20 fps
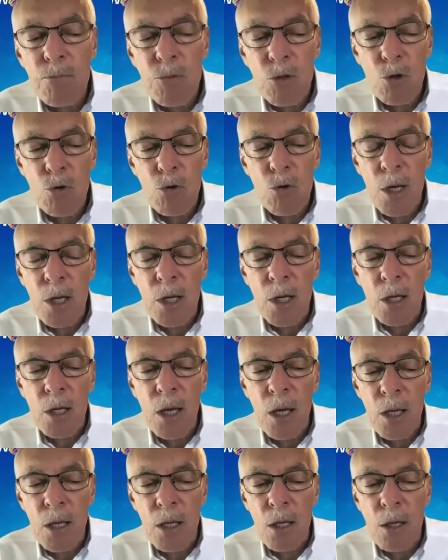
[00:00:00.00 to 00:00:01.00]
creating
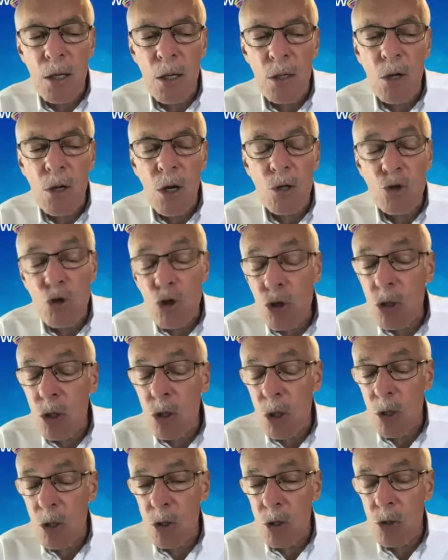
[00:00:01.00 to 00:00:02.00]
a journal
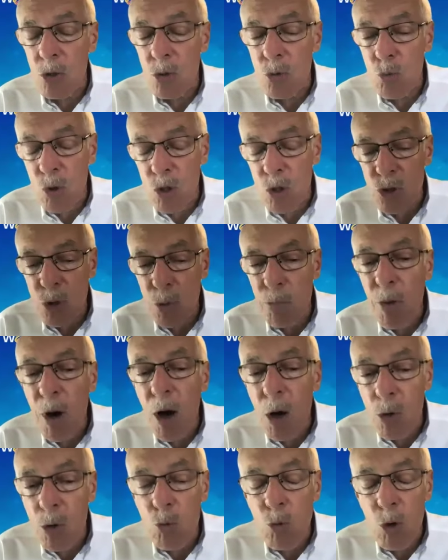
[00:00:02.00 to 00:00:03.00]
article was about,